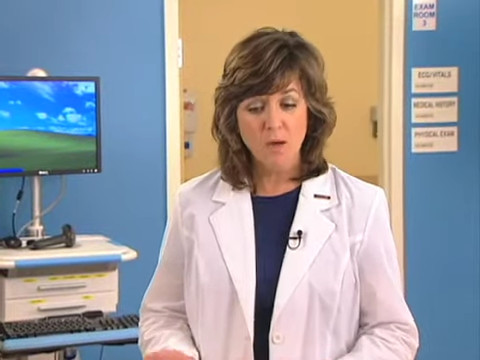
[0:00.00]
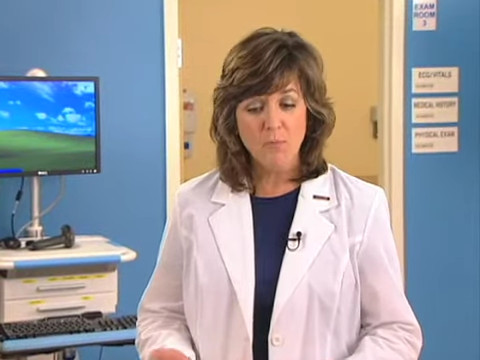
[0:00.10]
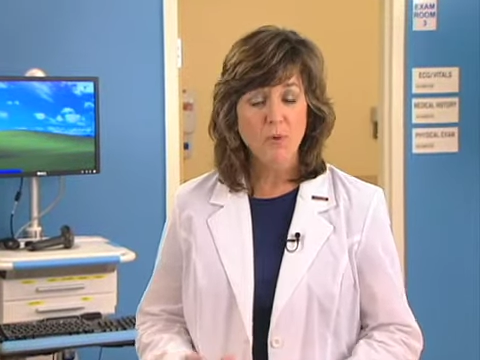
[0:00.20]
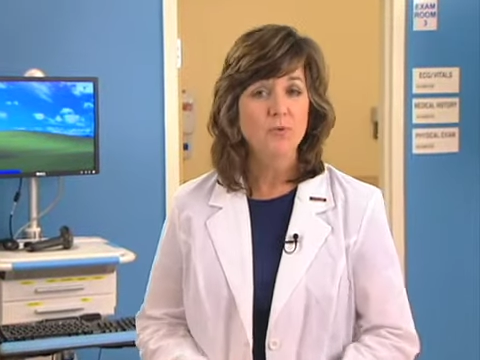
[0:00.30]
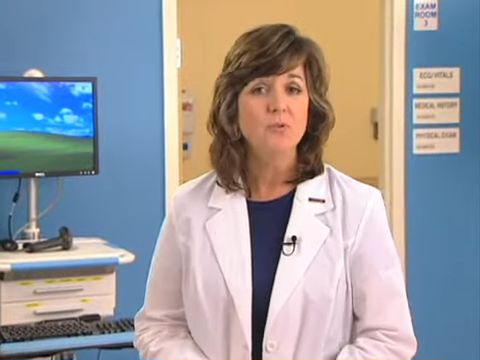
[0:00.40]

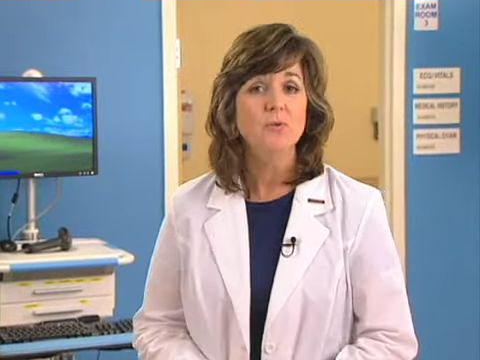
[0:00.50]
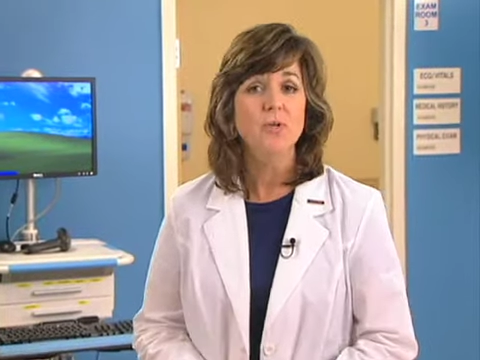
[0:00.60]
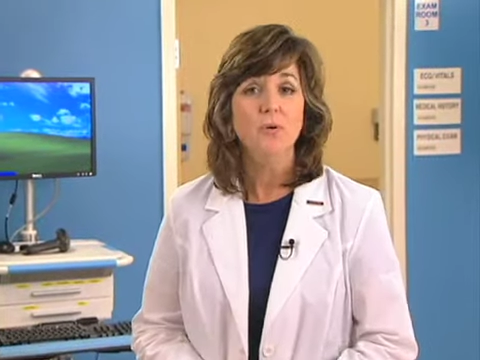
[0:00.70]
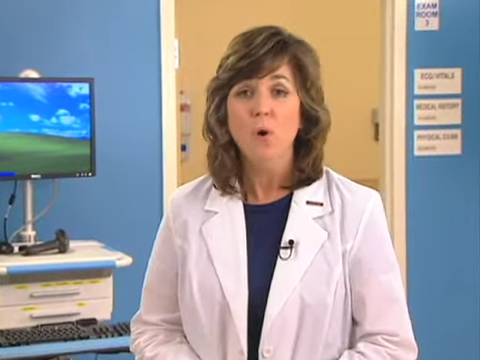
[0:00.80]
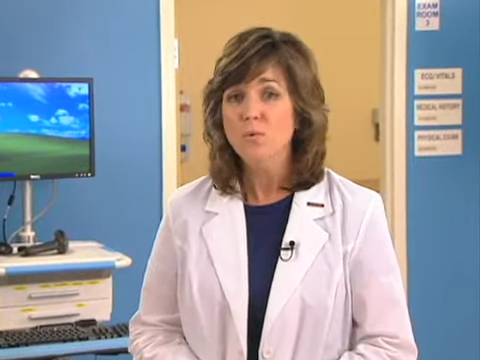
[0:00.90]
both to
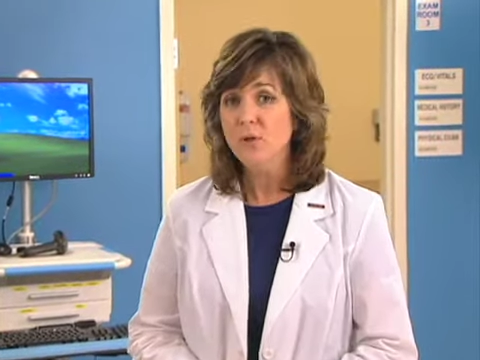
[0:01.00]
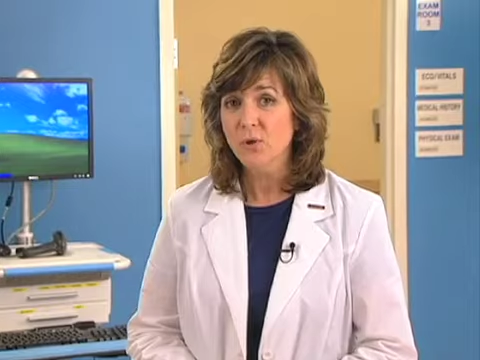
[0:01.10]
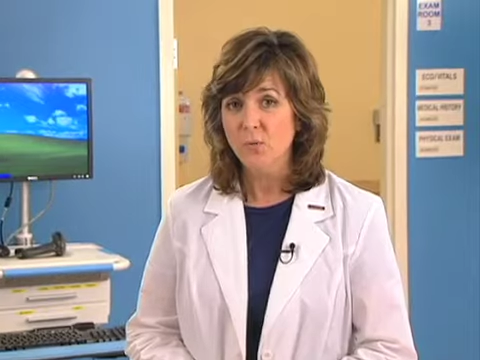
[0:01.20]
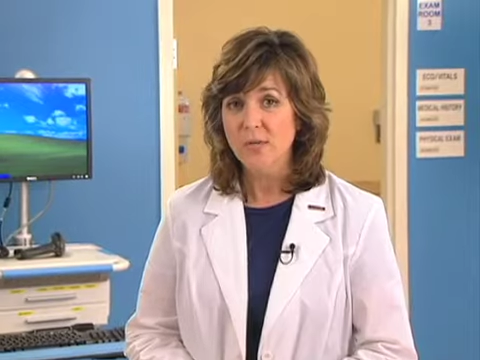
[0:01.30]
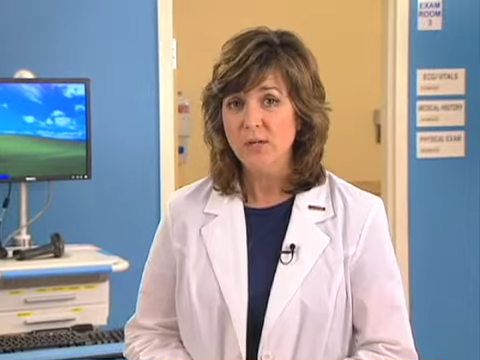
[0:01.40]
your own
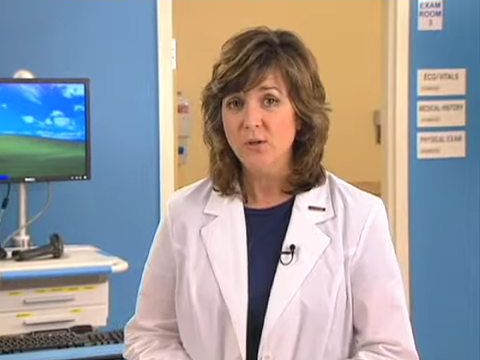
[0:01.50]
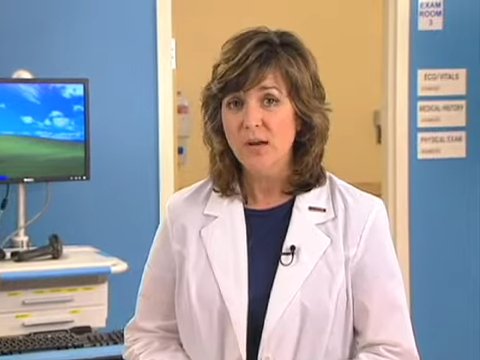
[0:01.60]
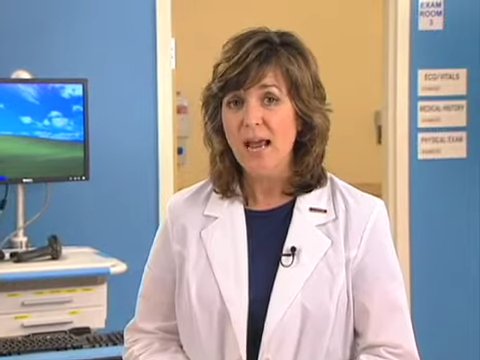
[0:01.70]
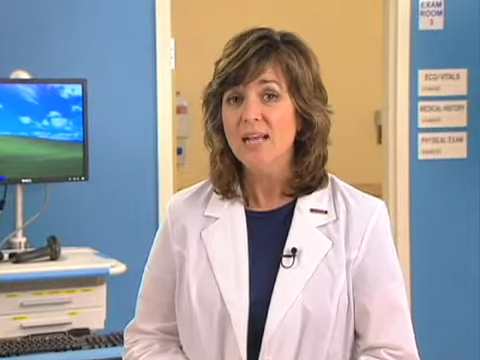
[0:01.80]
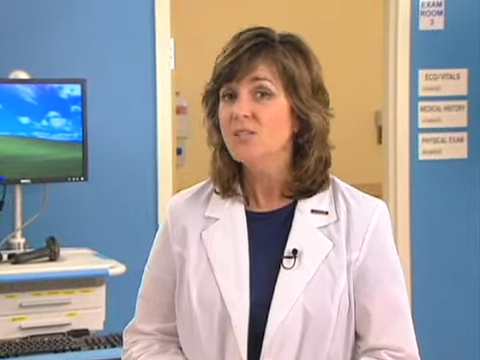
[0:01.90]
career
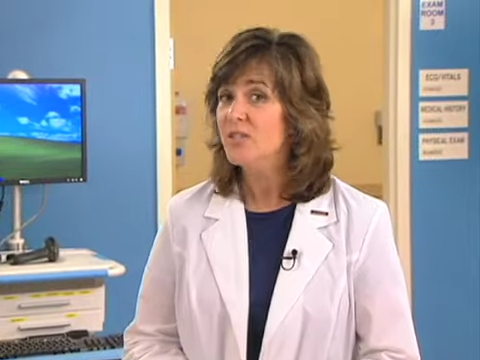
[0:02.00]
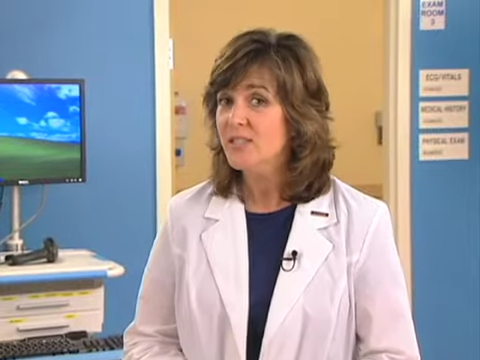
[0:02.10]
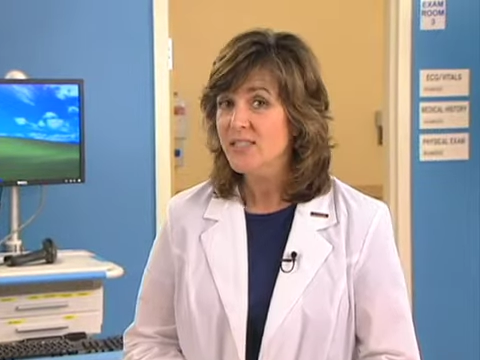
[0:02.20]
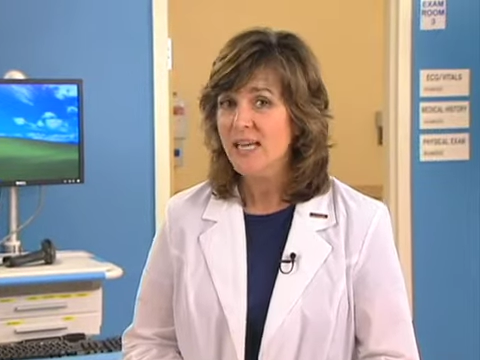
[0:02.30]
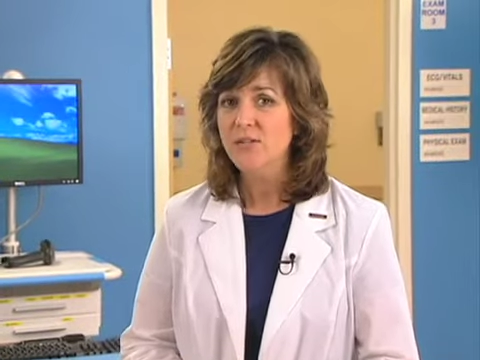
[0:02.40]
and to the
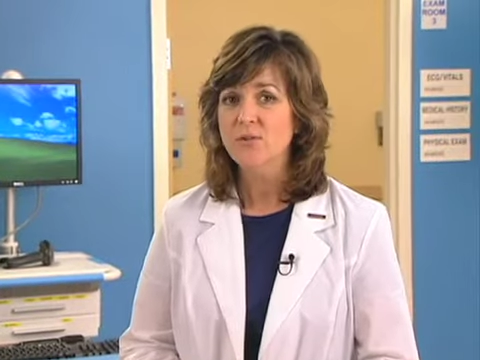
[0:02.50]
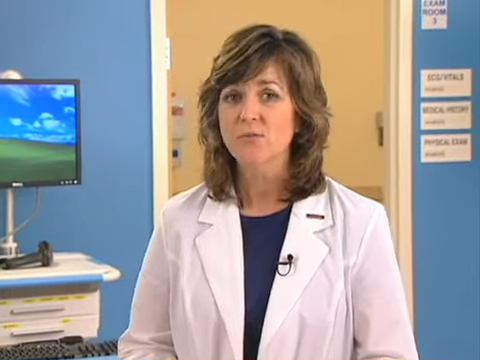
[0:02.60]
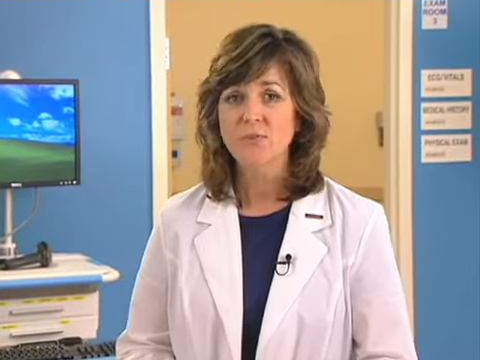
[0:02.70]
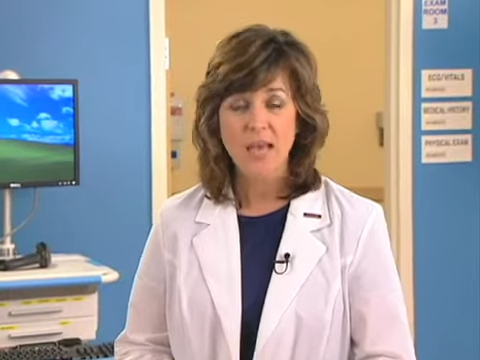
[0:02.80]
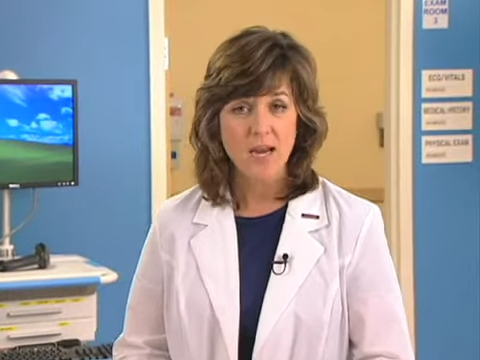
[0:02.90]
standard
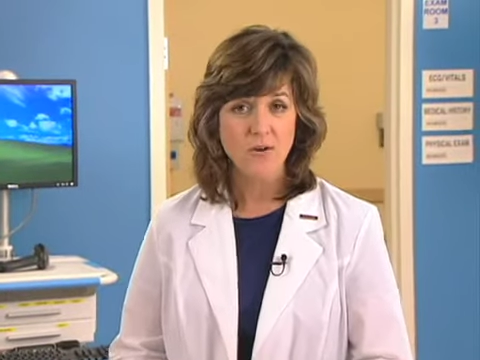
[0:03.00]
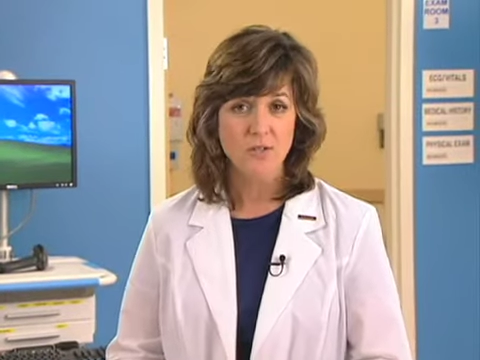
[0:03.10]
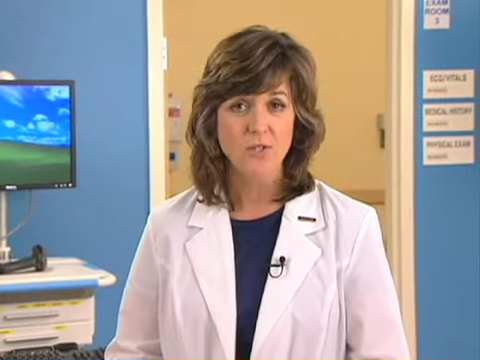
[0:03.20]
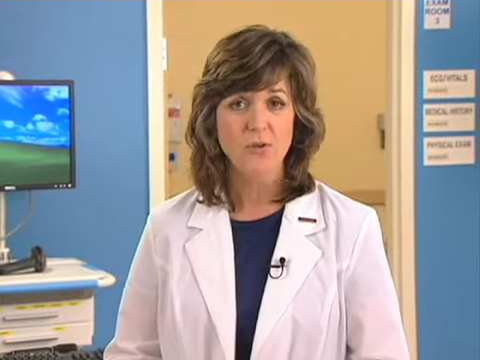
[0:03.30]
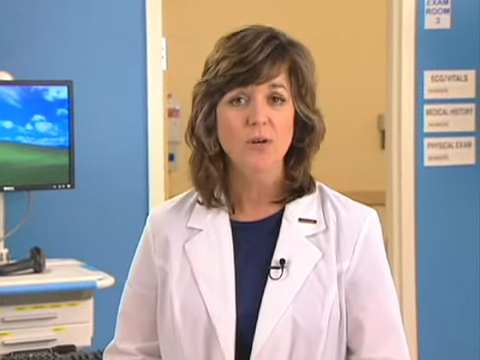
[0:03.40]
of care
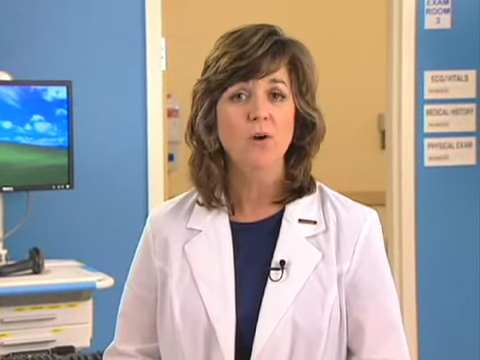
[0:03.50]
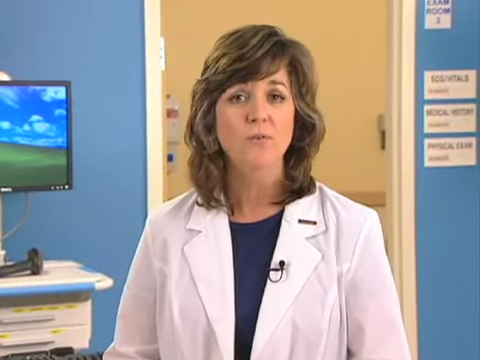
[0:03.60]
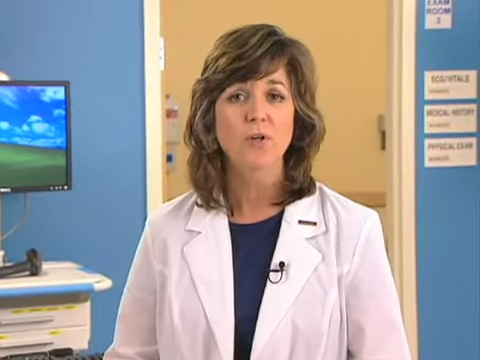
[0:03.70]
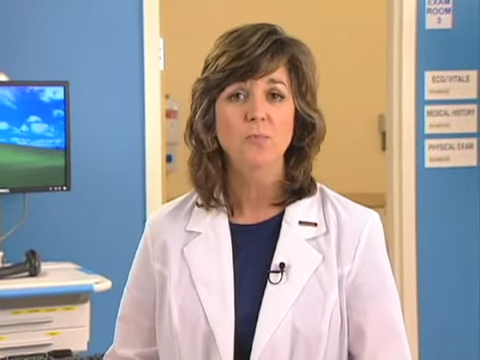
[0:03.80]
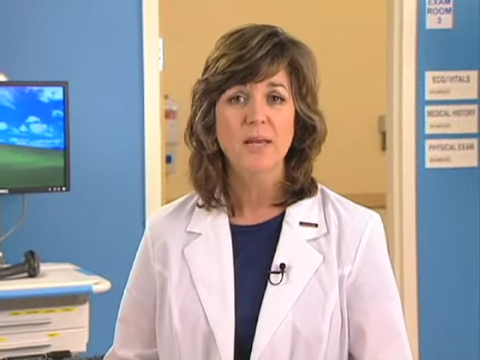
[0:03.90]
that you can
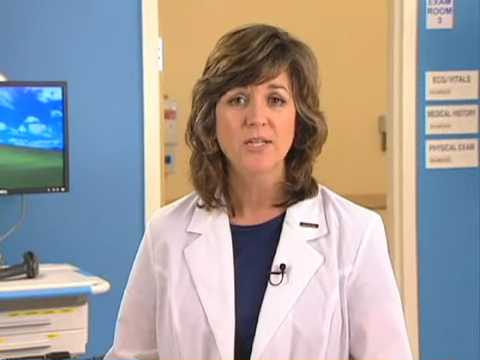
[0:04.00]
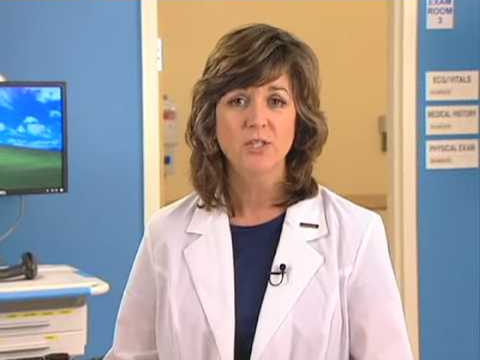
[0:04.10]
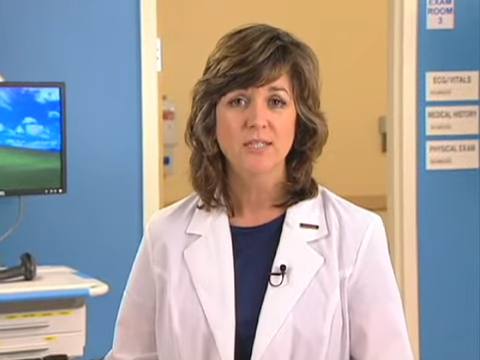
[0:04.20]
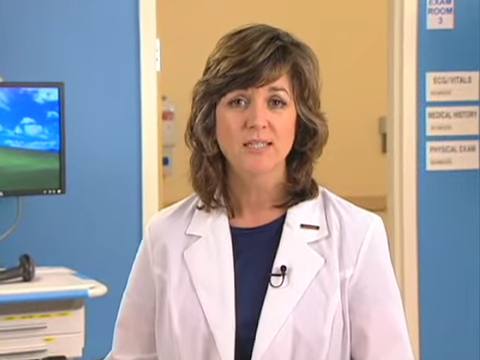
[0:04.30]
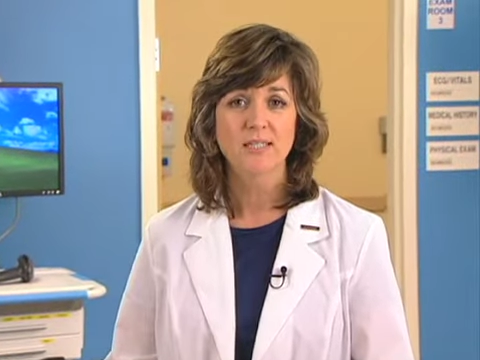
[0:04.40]
offer your
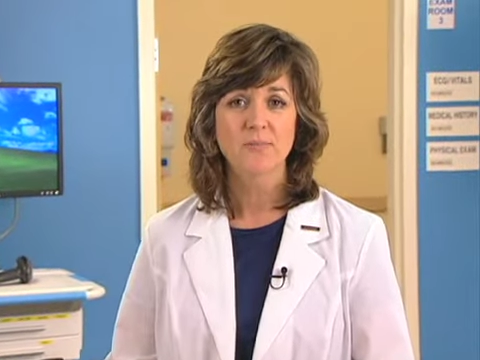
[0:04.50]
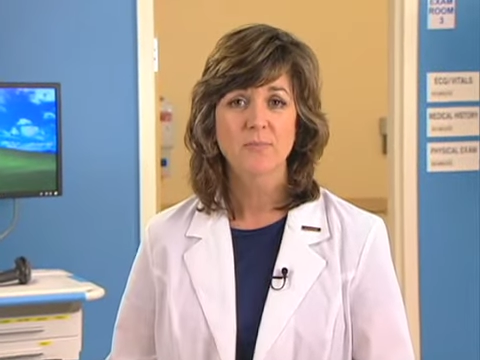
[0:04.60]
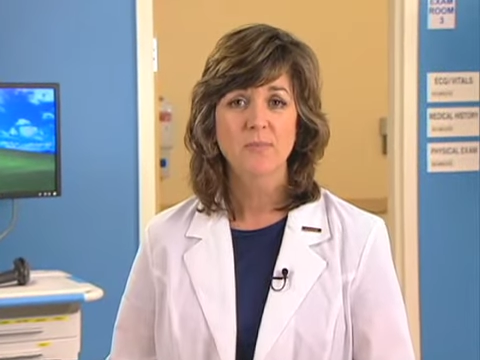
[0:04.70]
patients.